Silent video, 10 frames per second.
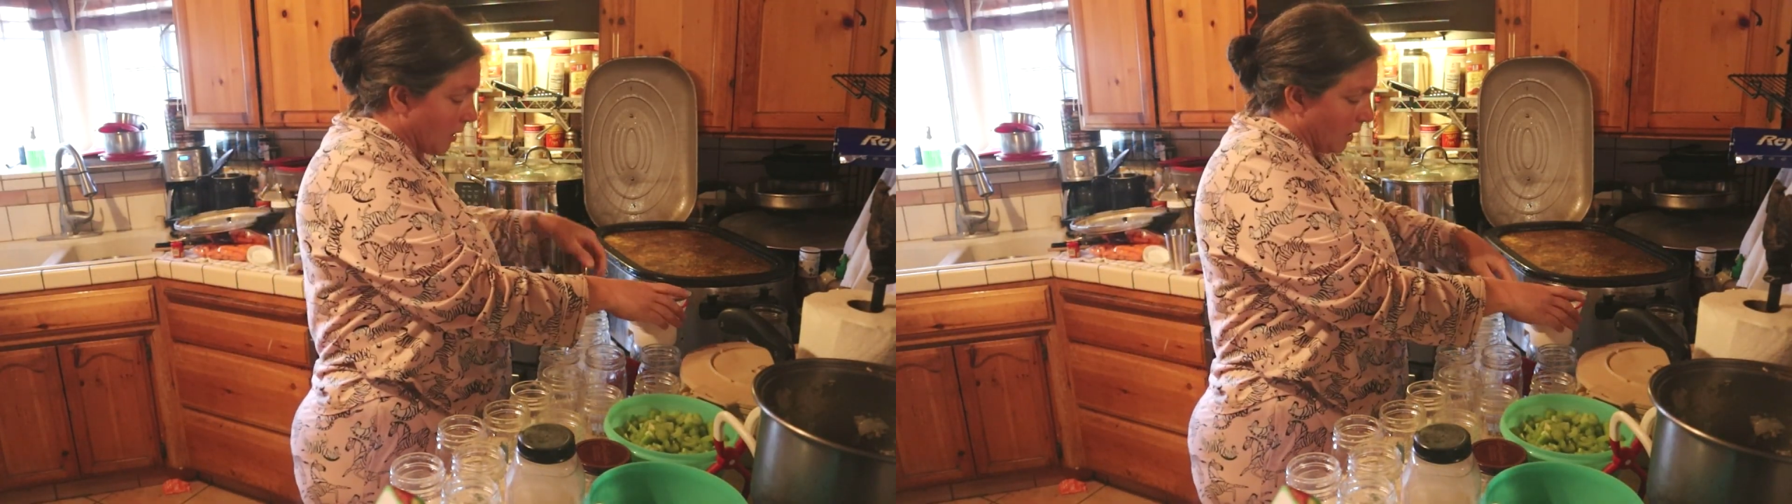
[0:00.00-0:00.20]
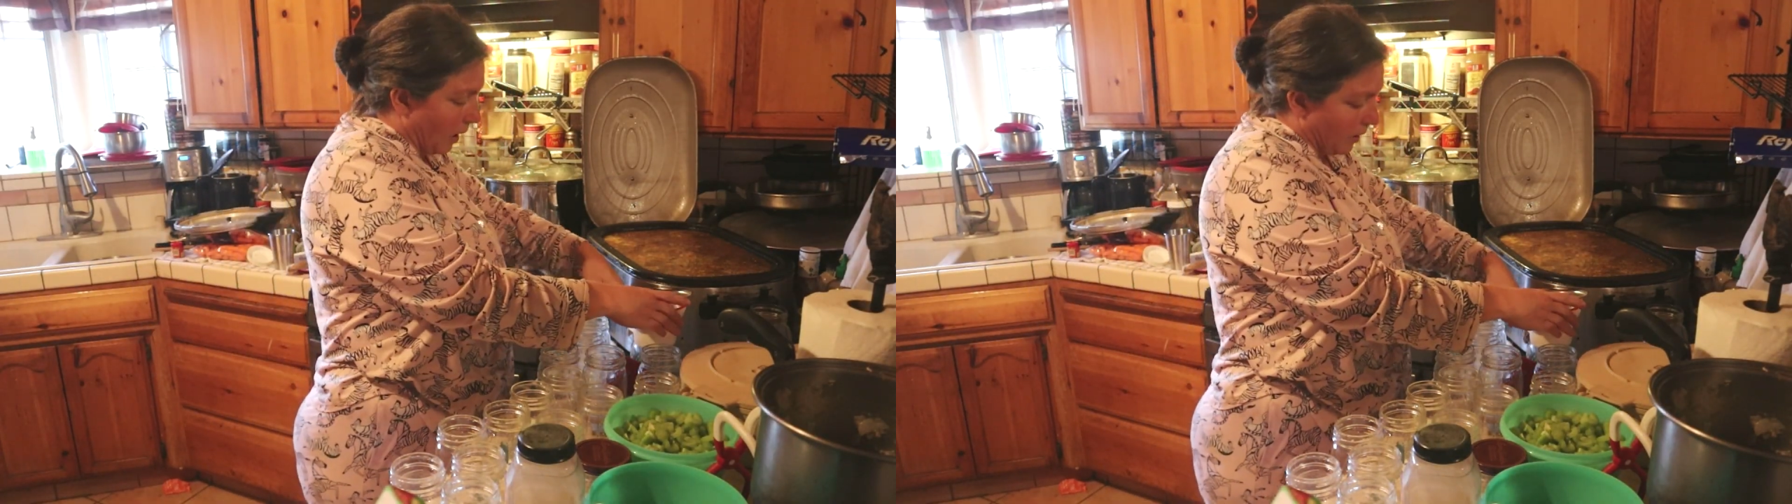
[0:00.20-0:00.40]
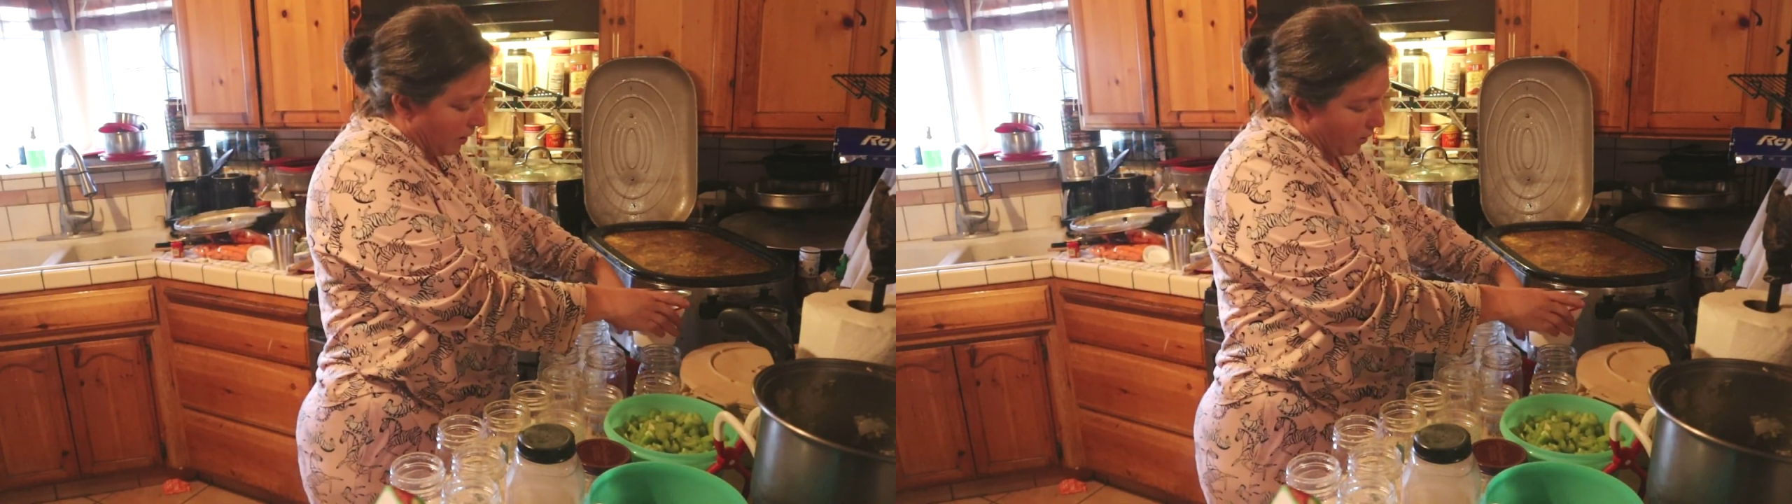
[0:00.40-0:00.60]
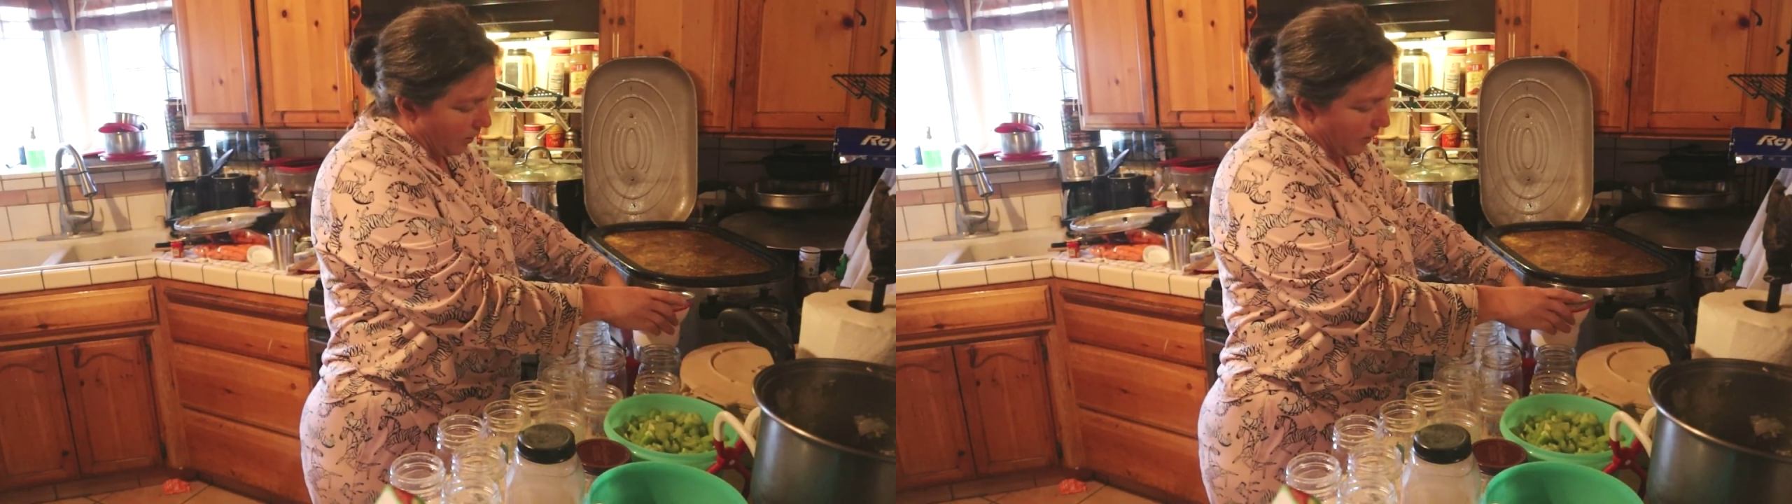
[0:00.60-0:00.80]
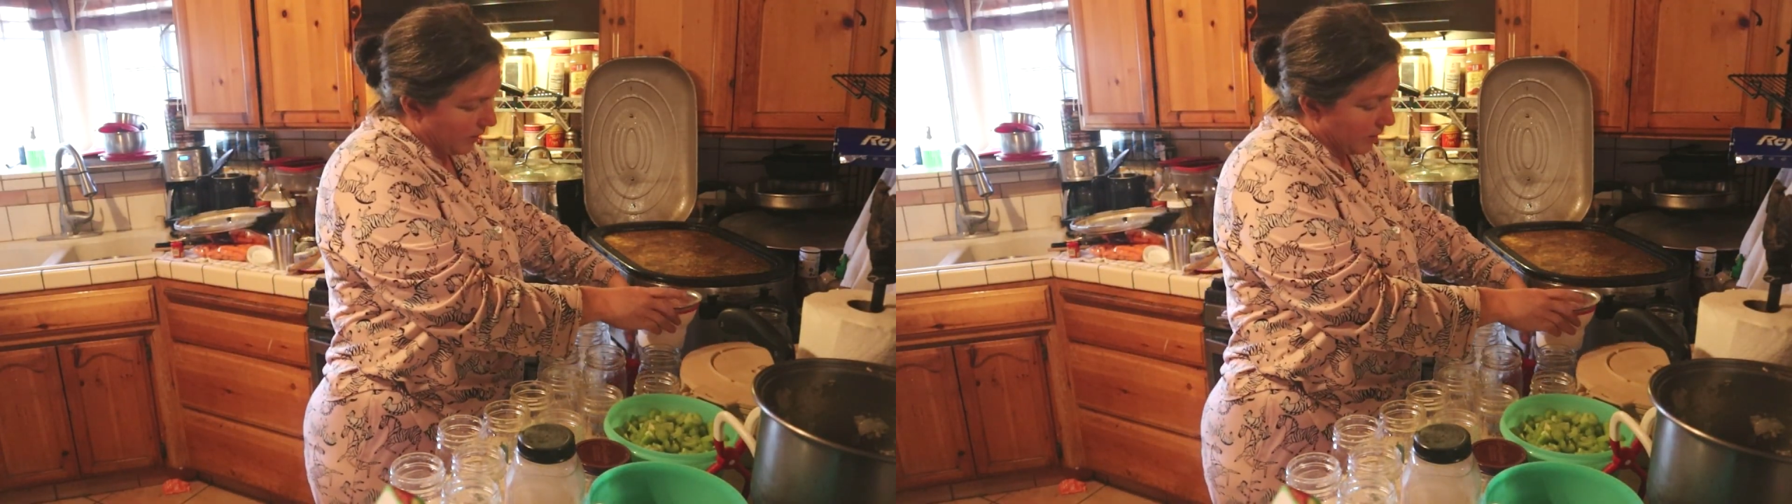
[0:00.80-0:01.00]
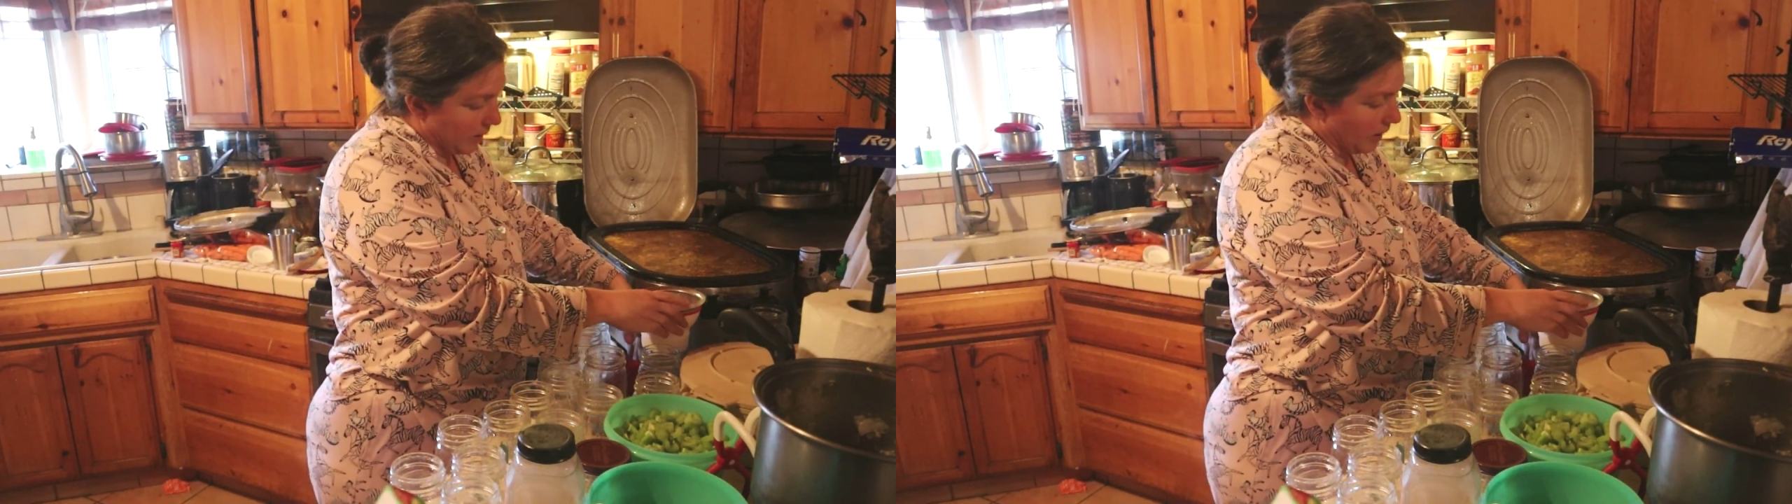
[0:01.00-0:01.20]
I see